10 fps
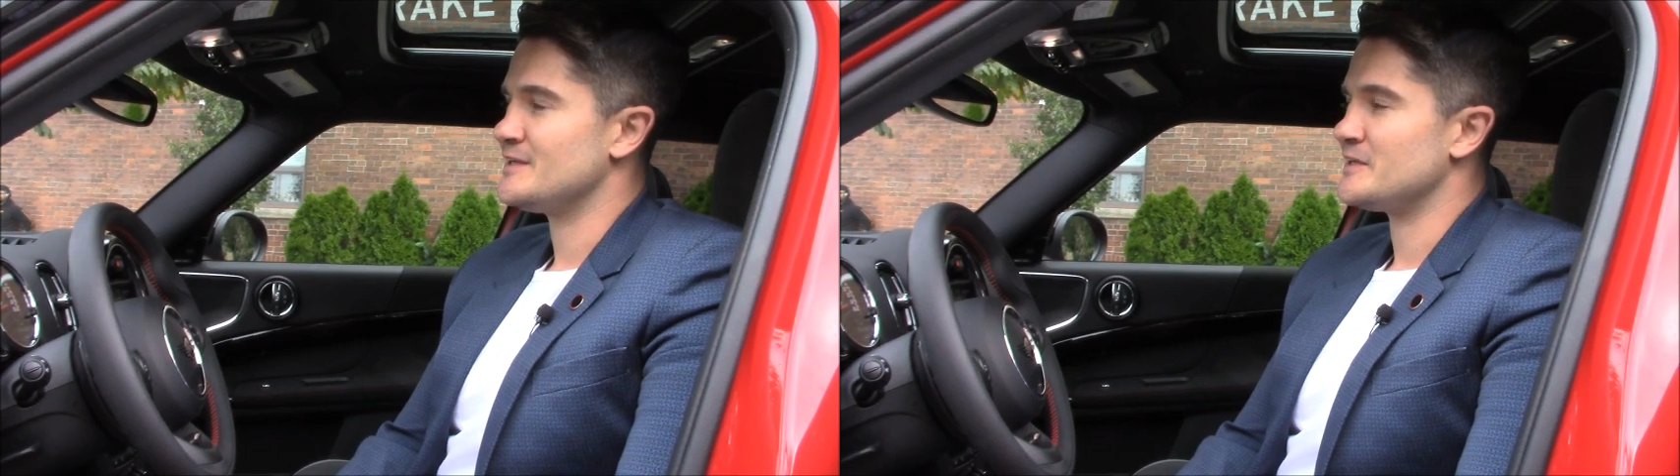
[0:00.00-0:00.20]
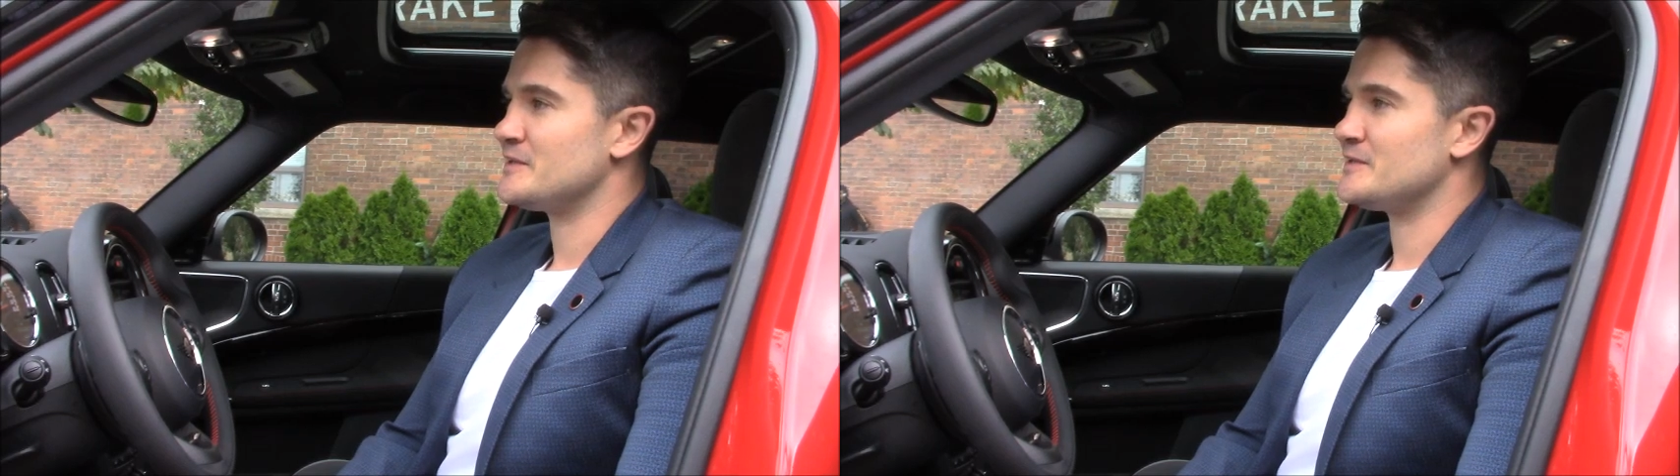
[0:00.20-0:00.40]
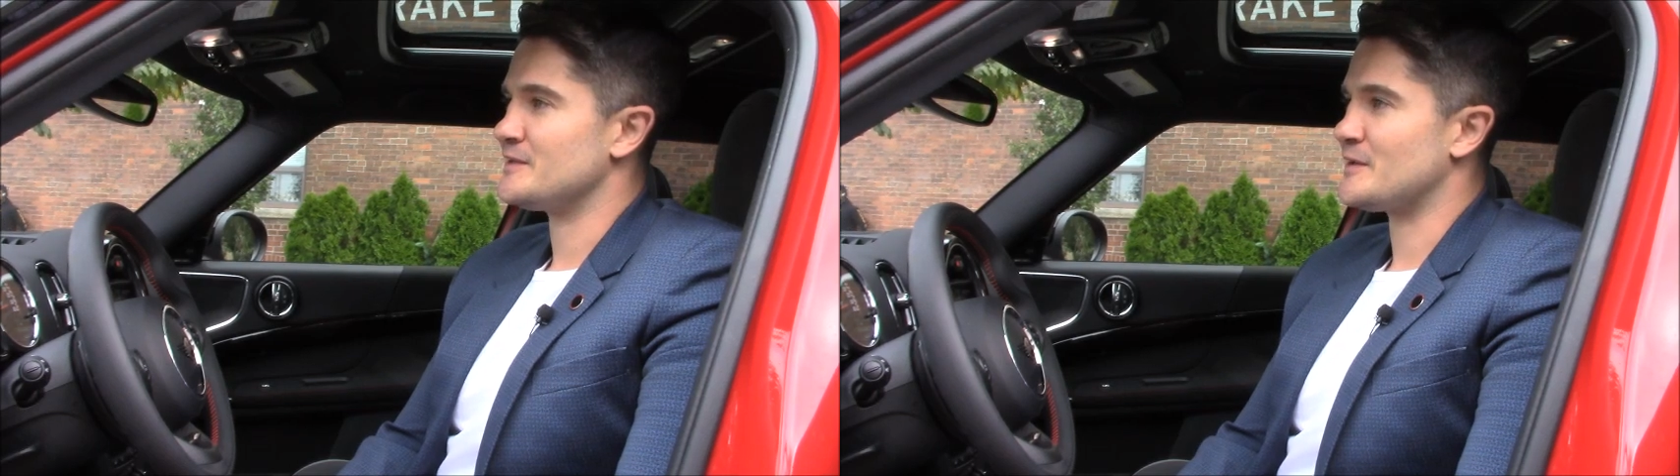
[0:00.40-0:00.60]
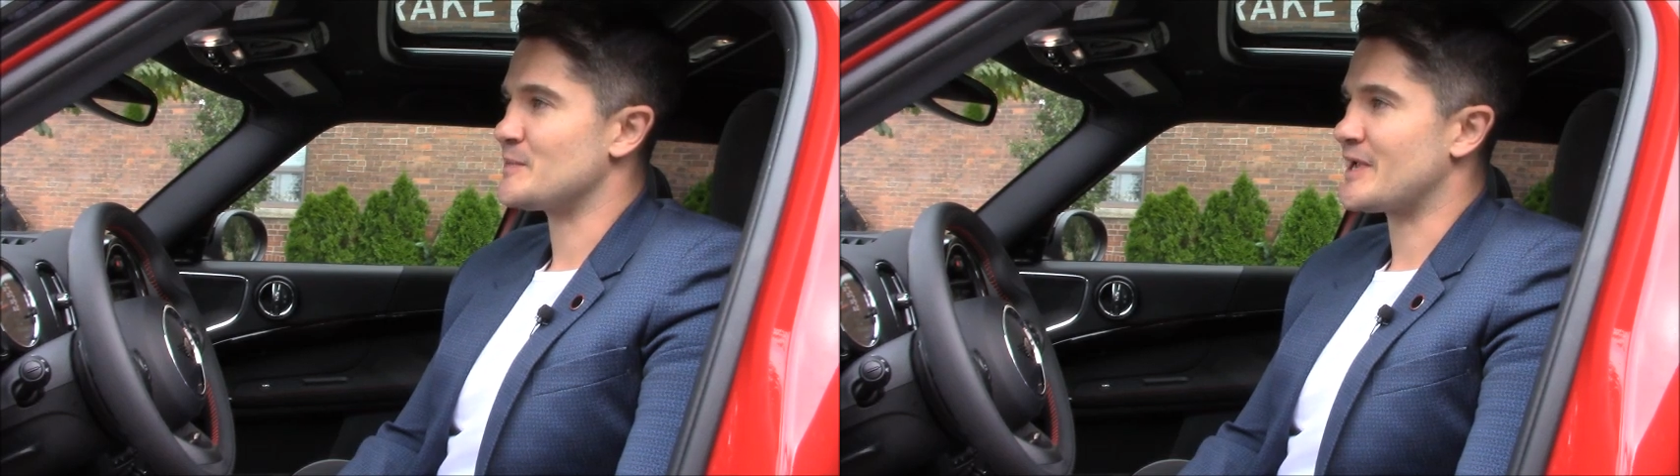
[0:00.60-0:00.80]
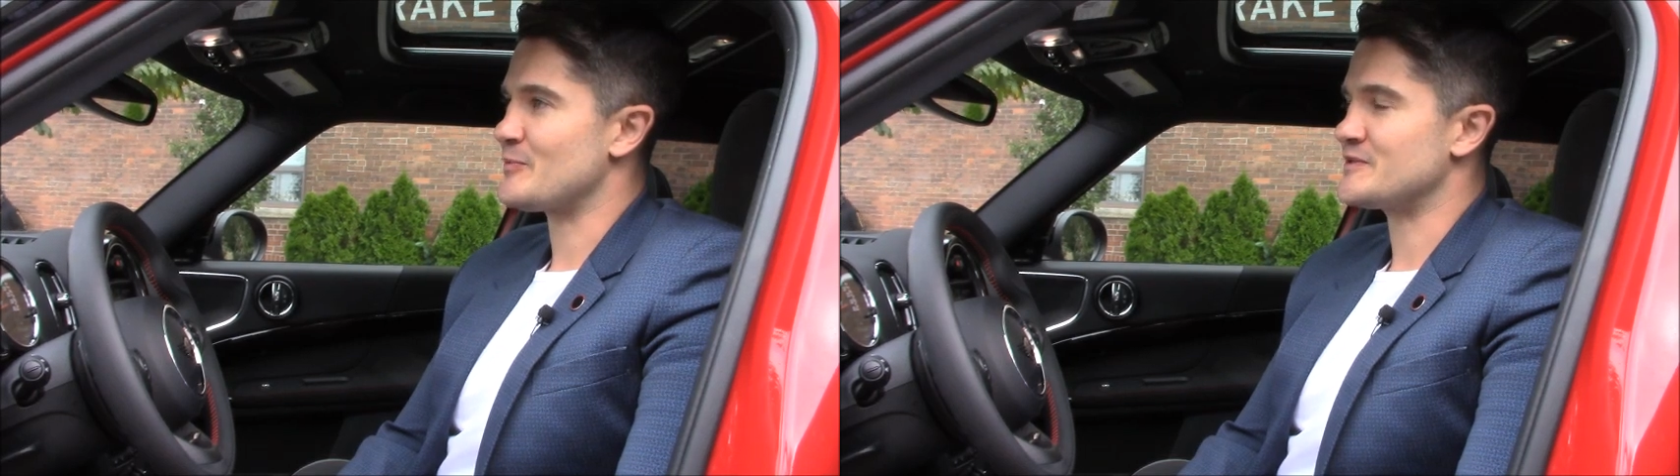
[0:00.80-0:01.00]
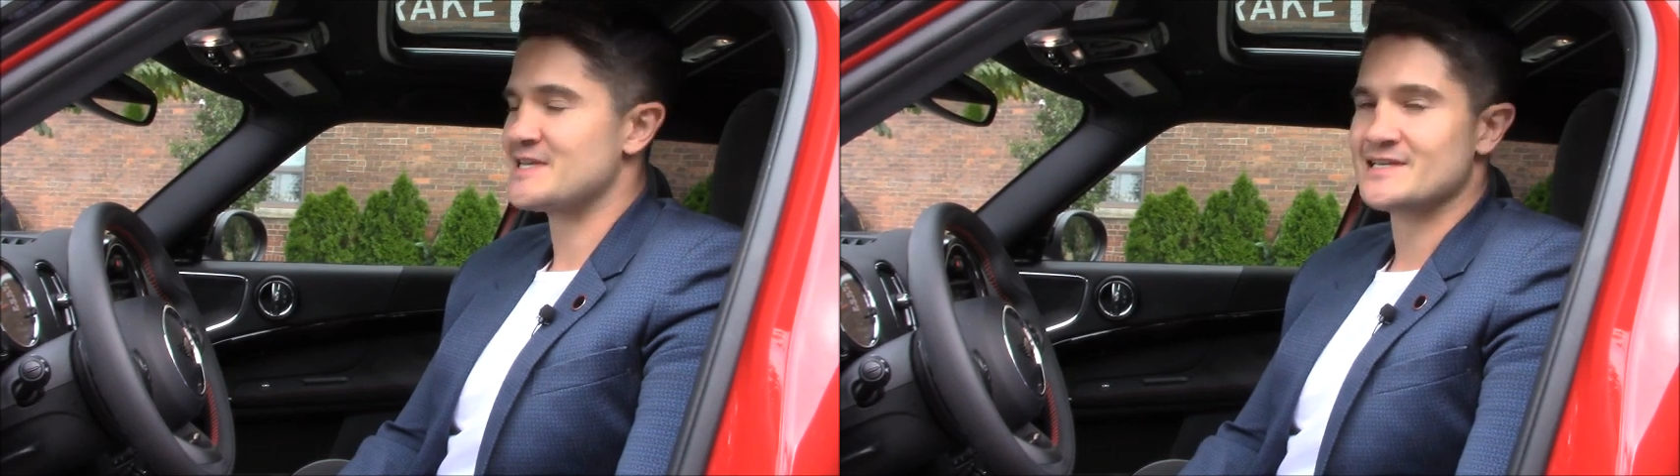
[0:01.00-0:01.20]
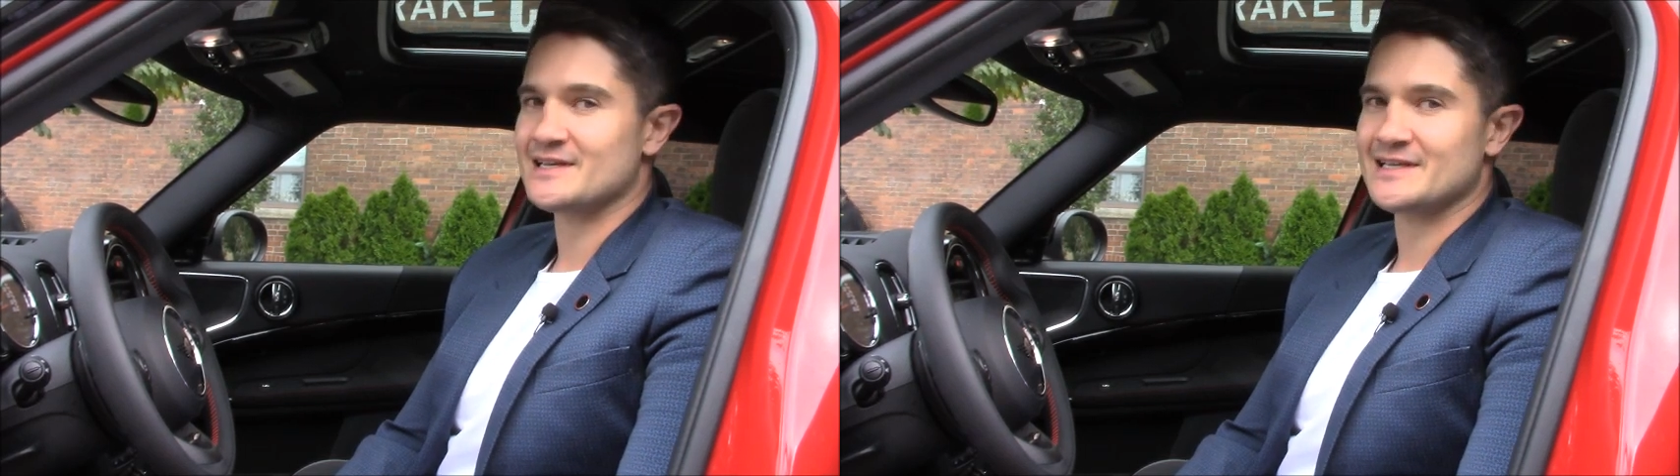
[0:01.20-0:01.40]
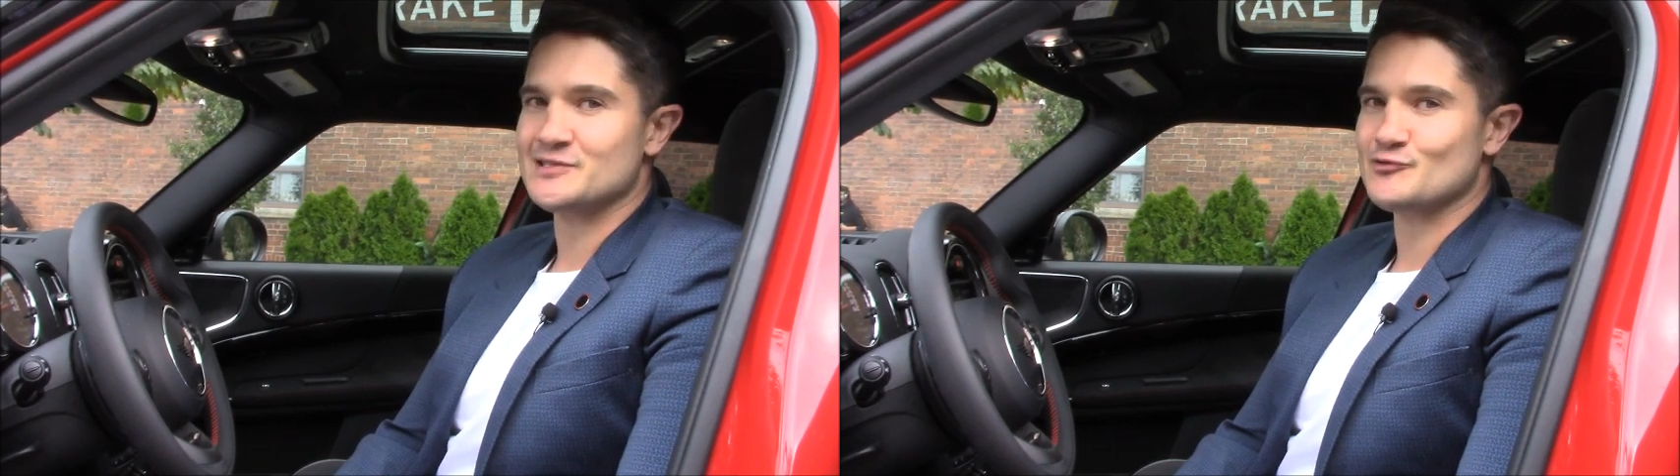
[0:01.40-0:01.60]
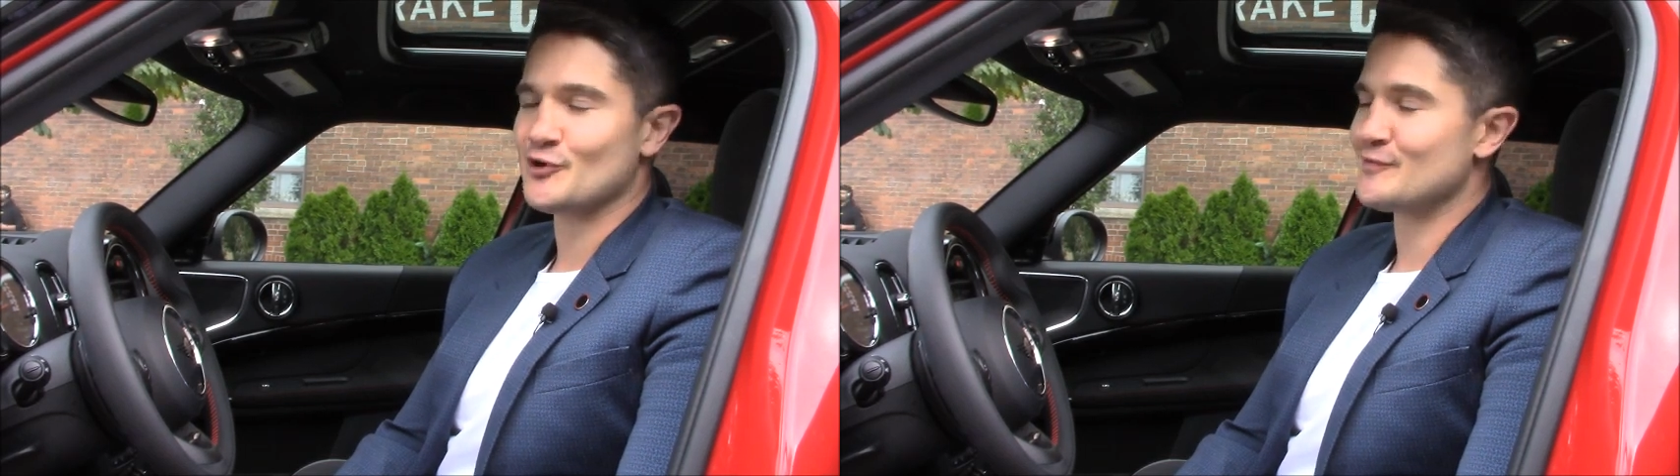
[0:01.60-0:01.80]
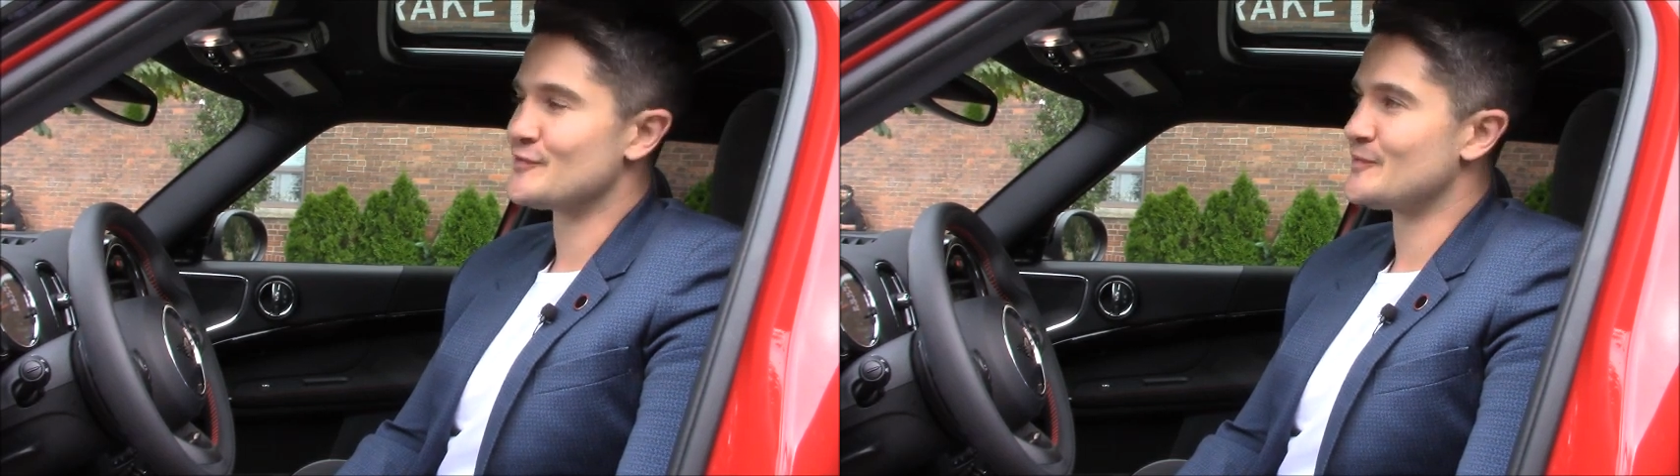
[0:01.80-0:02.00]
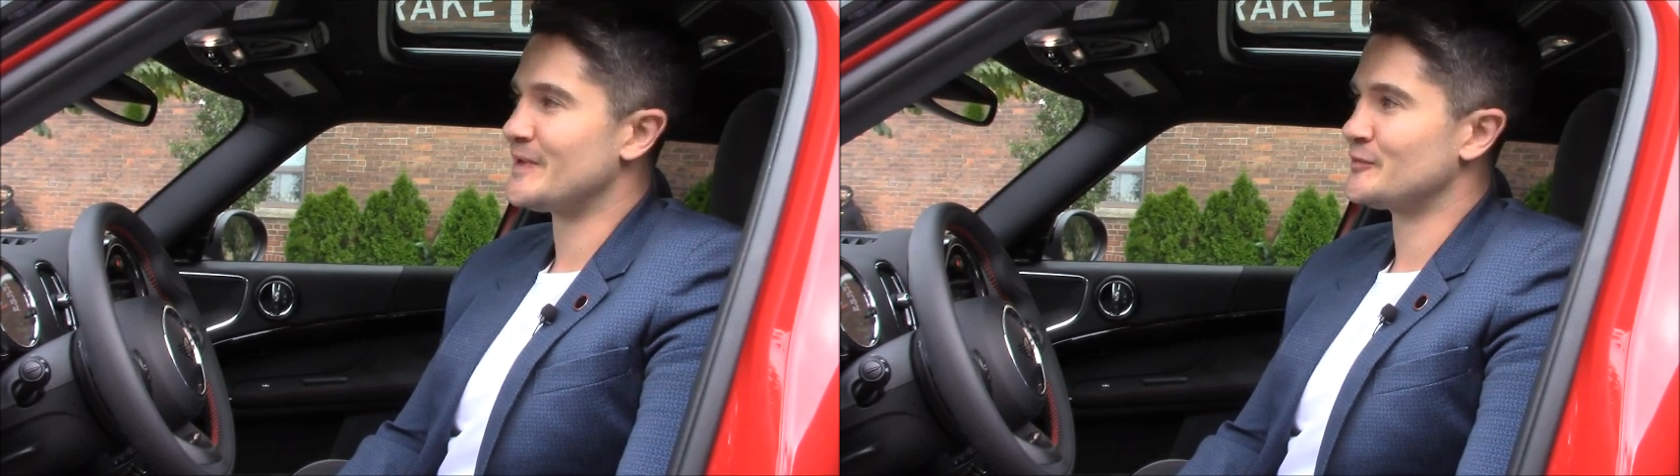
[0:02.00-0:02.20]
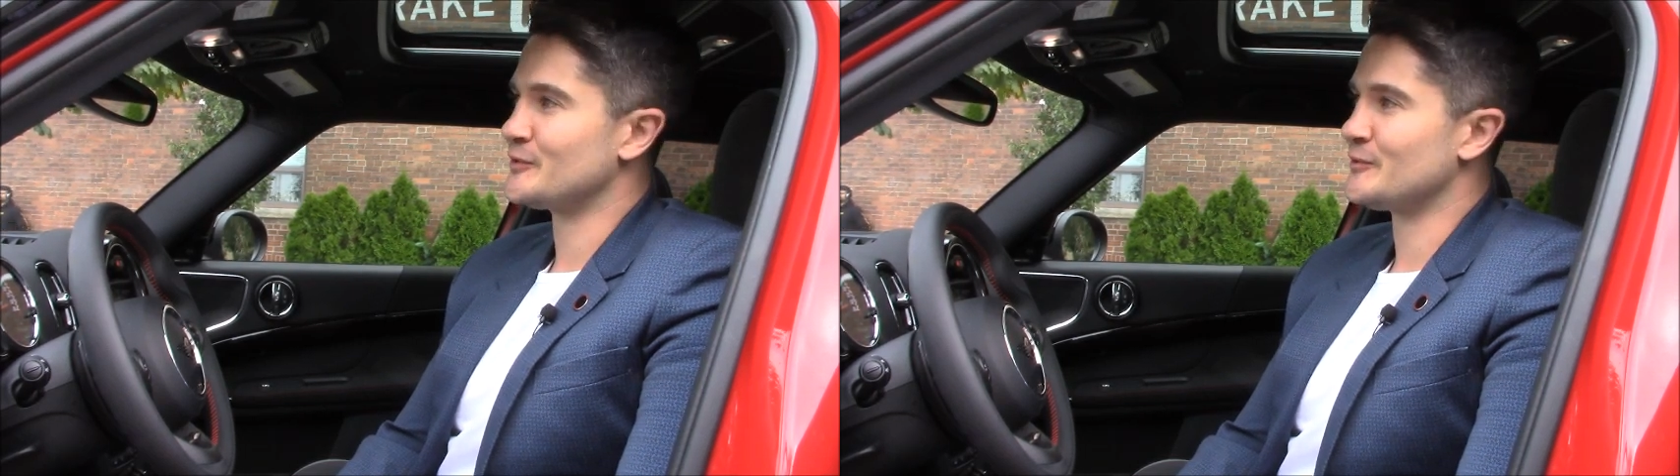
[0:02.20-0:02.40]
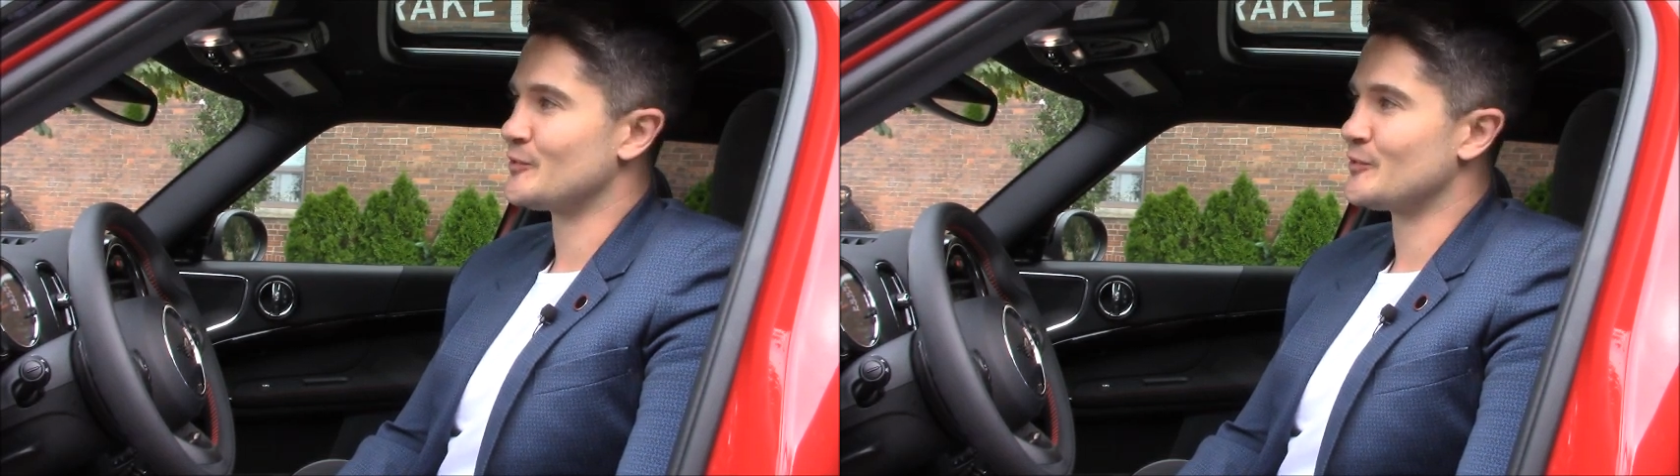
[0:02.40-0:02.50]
and I became the designated driver from then on in.